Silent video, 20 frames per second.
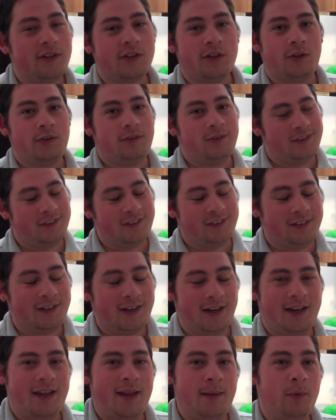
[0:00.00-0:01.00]
so
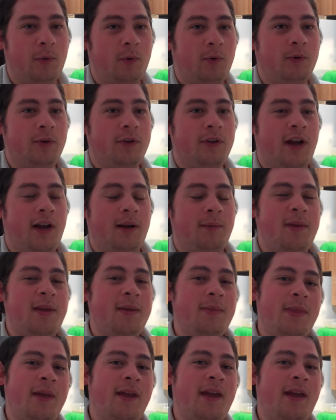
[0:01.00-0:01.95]
gotta keep gotta keep